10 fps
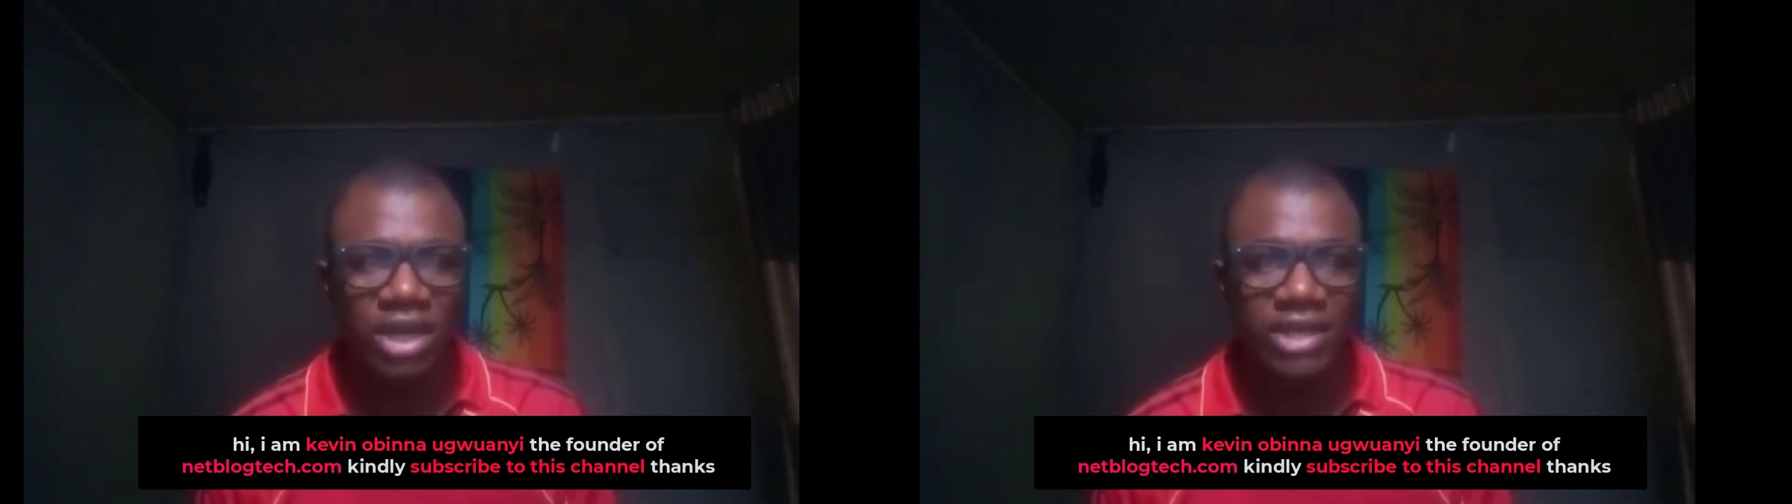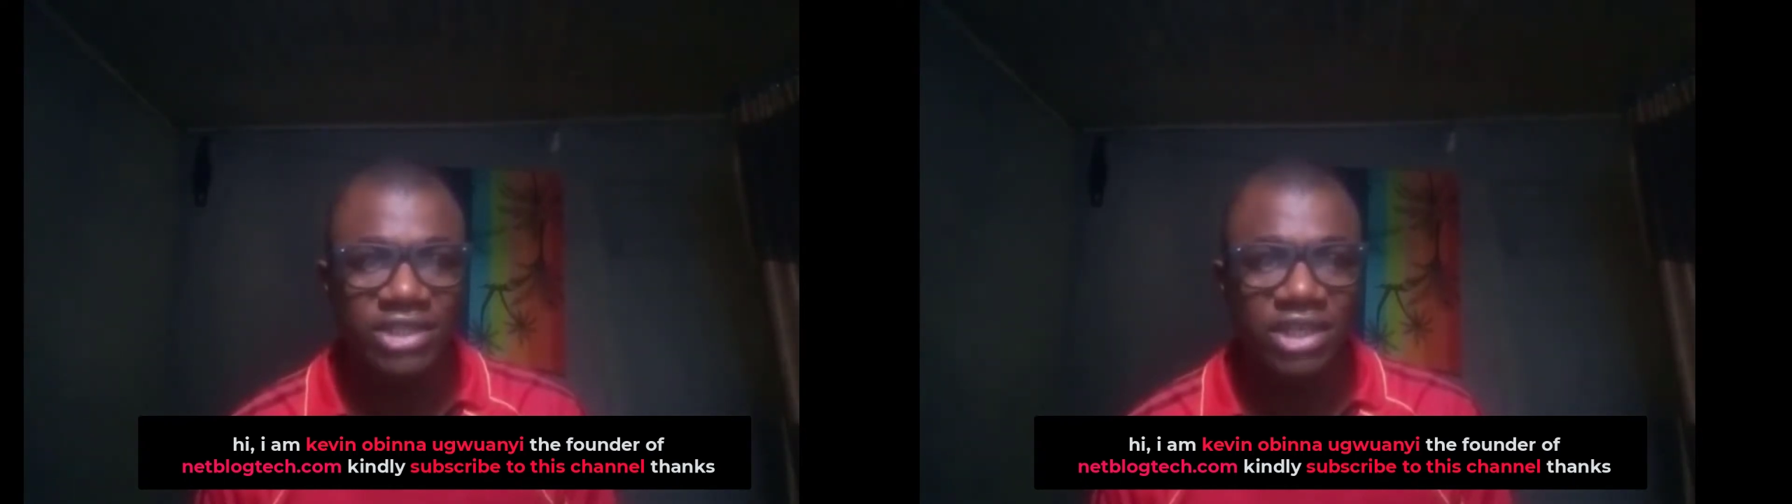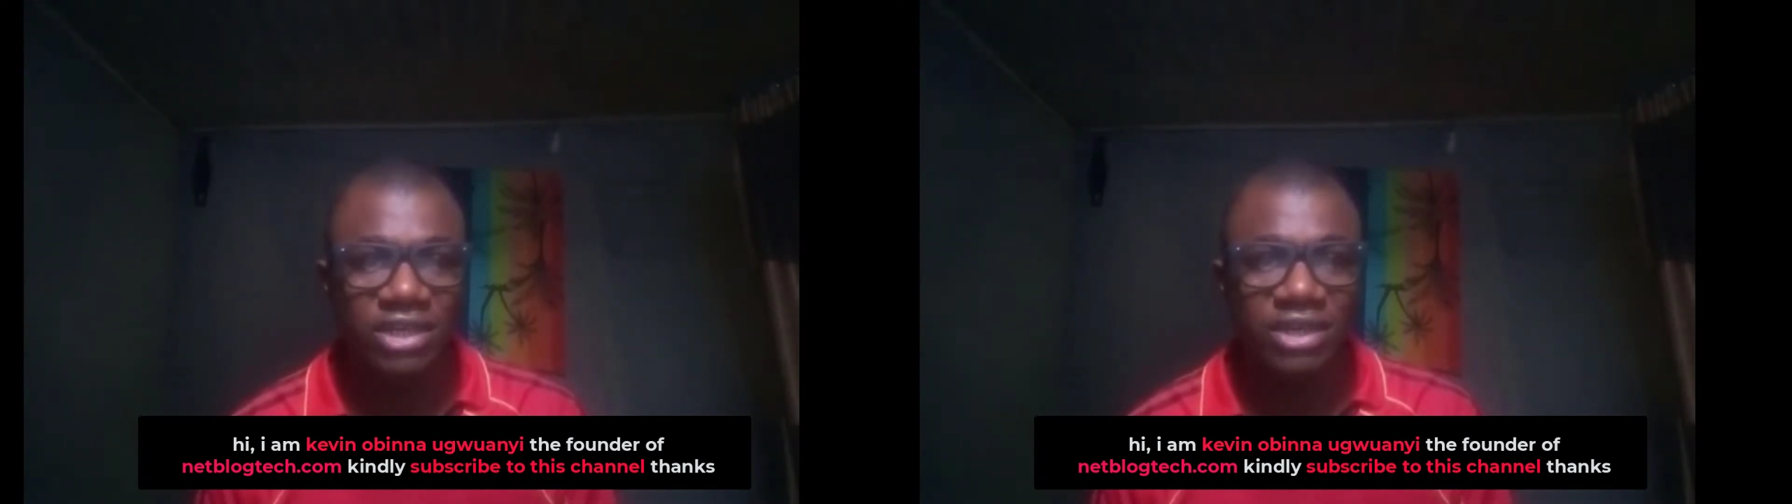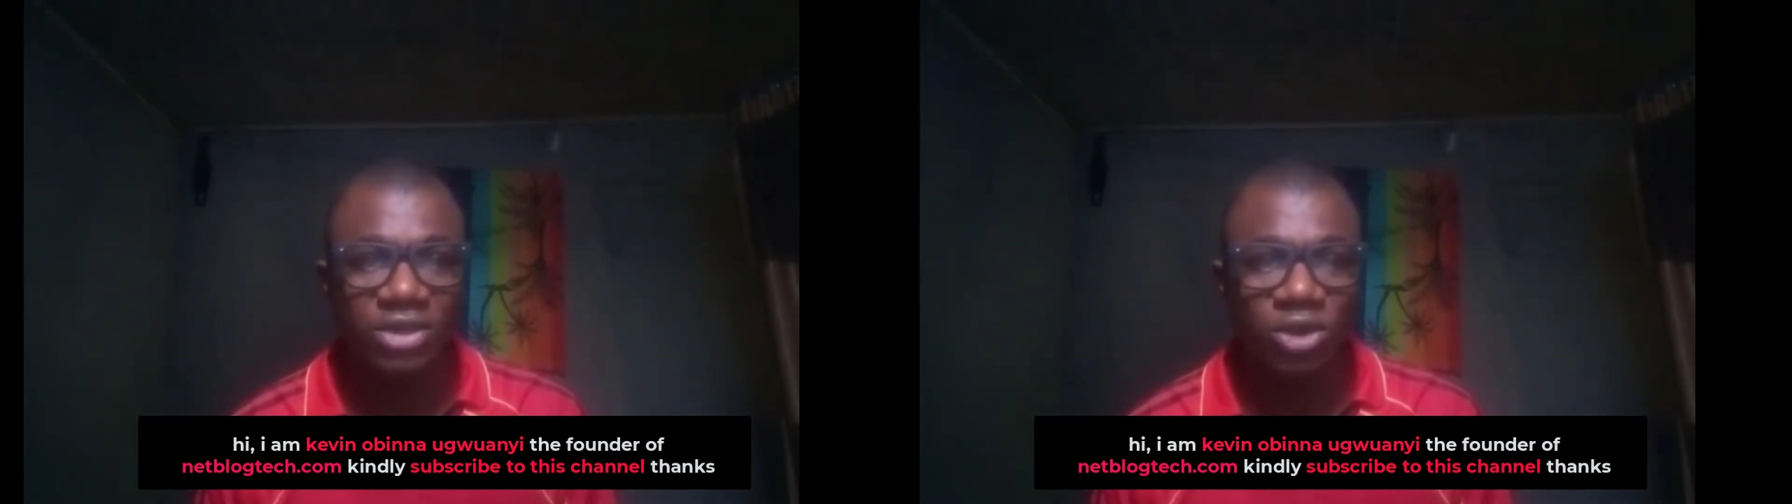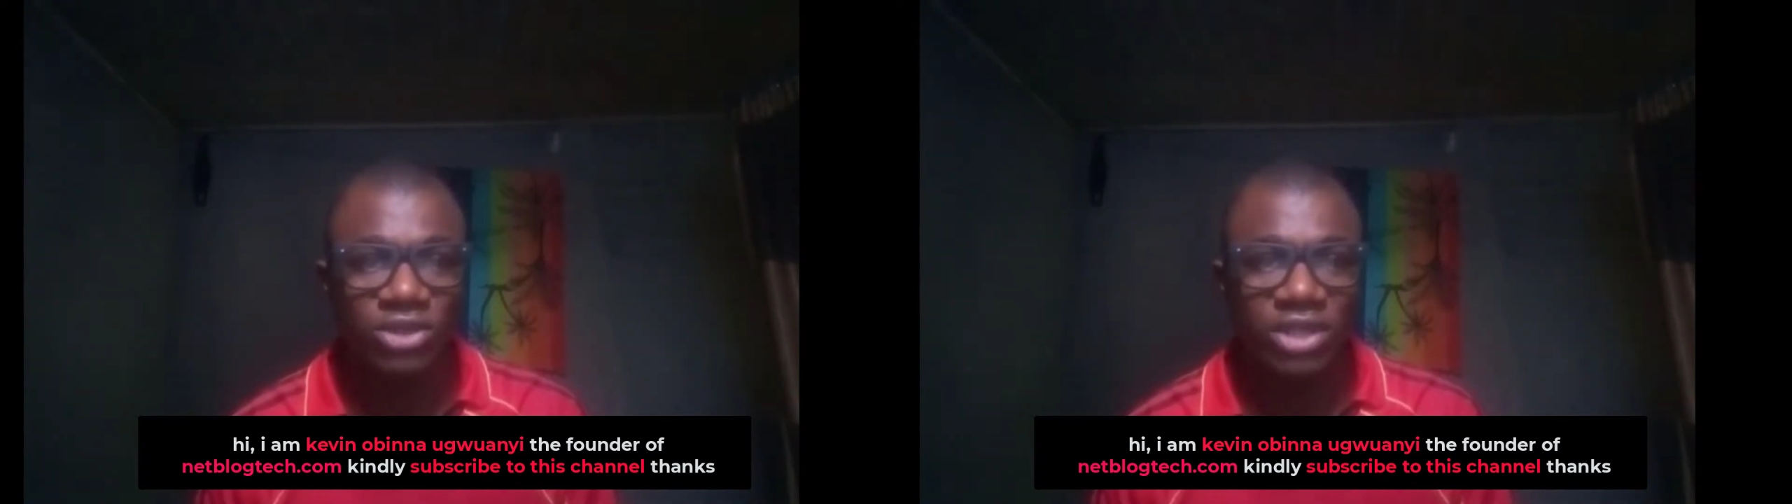I share
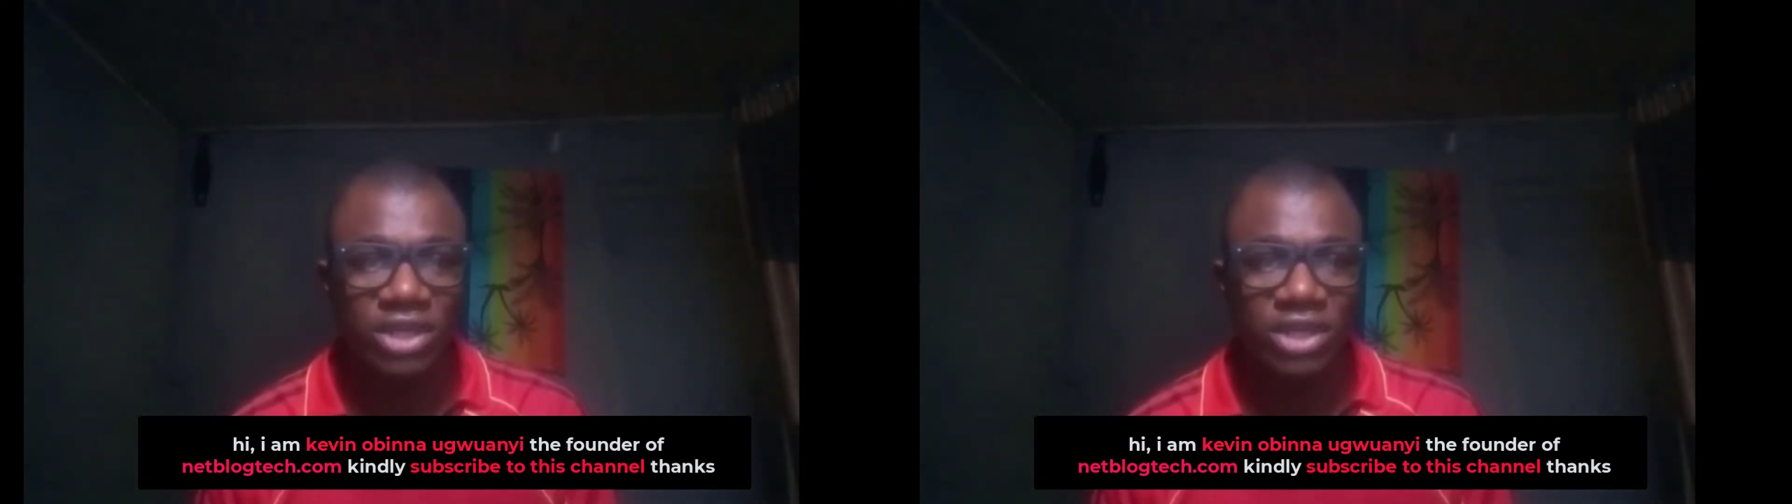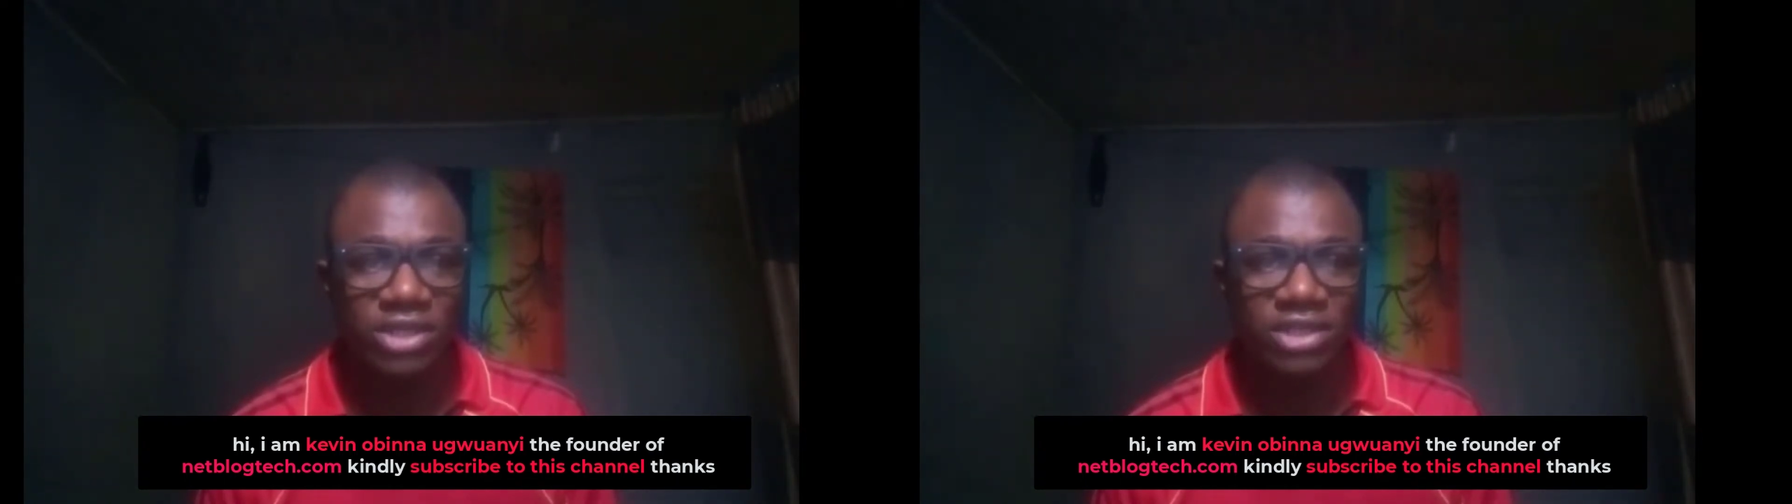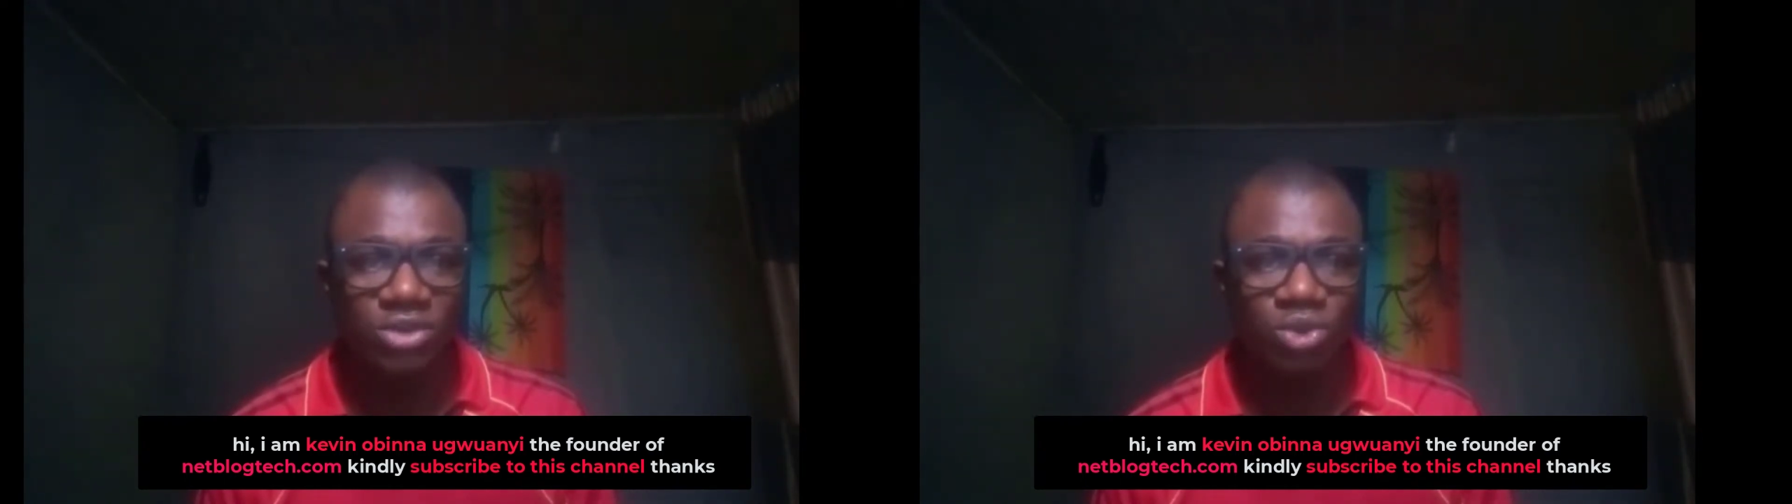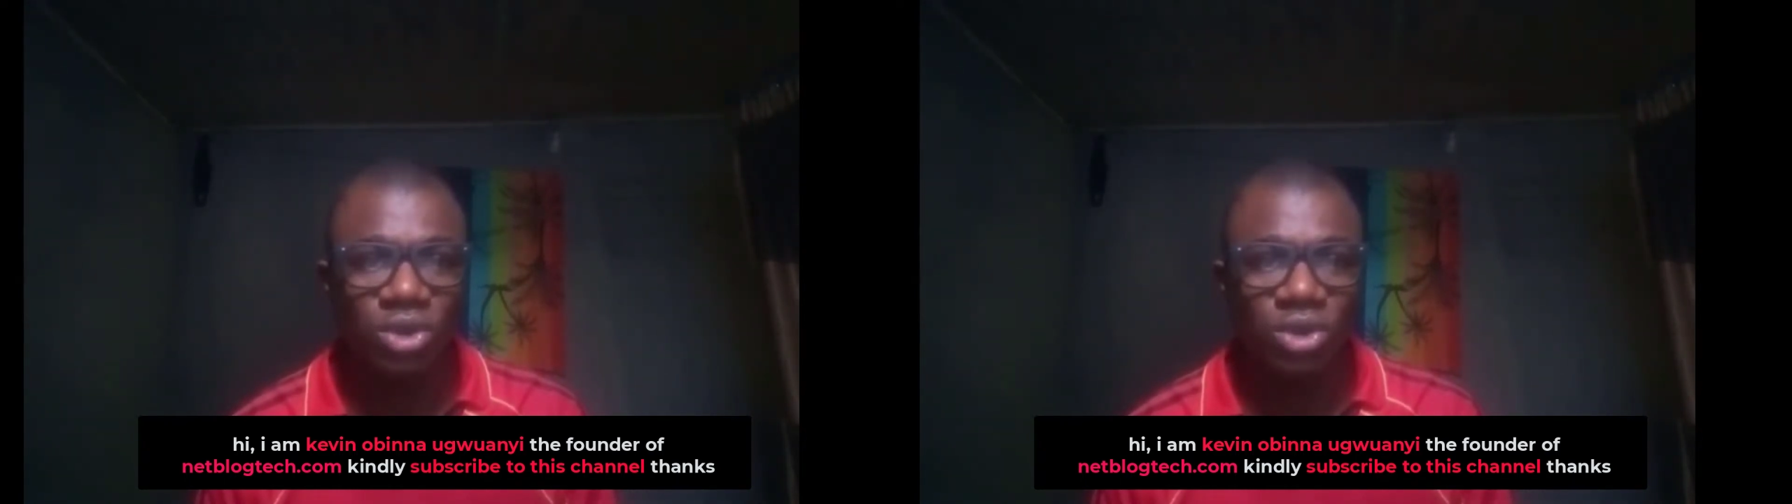content relating